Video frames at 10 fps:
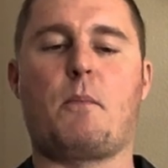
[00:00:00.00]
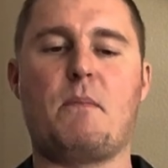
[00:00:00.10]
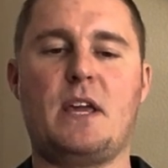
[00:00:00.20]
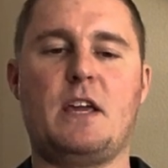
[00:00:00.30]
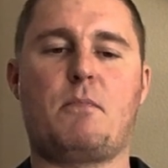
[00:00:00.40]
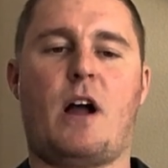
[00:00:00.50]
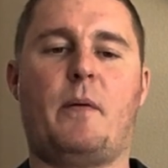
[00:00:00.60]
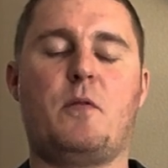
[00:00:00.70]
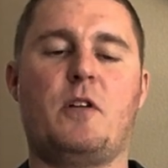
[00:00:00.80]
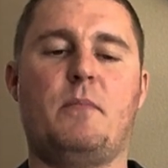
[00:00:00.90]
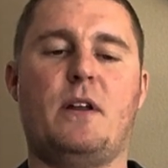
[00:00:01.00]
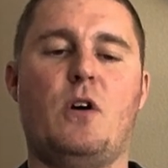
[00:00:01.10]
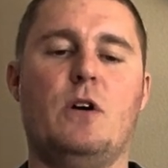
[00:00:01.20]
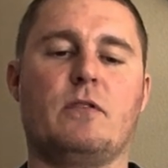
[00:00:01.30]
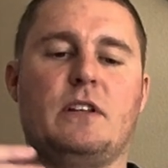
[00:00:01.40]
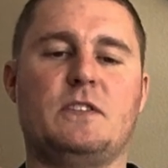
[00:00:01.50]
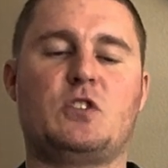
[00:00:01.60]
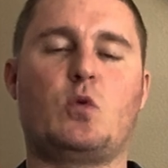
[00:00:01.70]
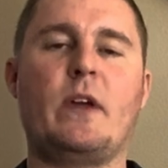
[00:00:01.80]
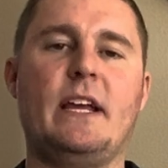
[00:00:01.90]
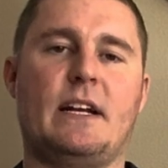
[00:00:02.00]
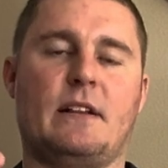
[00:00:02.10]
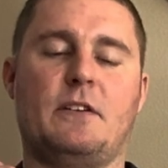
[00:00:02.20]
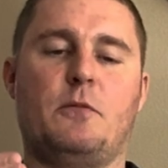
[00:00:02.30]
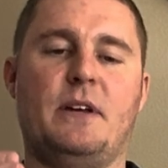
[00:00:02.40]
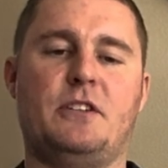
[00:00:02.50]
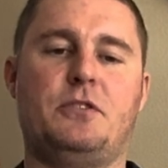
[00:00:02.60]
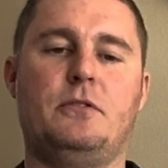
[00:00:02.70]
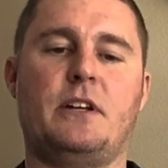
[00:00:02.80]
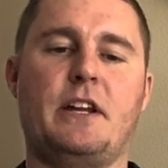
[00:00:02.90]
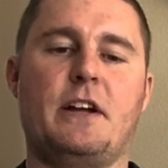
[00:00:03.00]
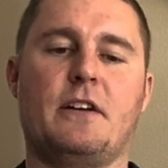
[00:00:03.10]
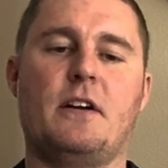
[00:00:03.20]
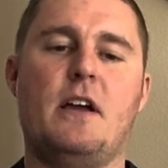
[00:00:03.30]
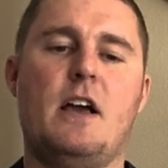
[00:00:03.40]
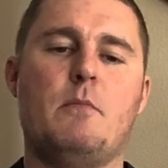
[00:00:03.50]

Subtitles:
me probably would have been overly sweet and a little bit too linear.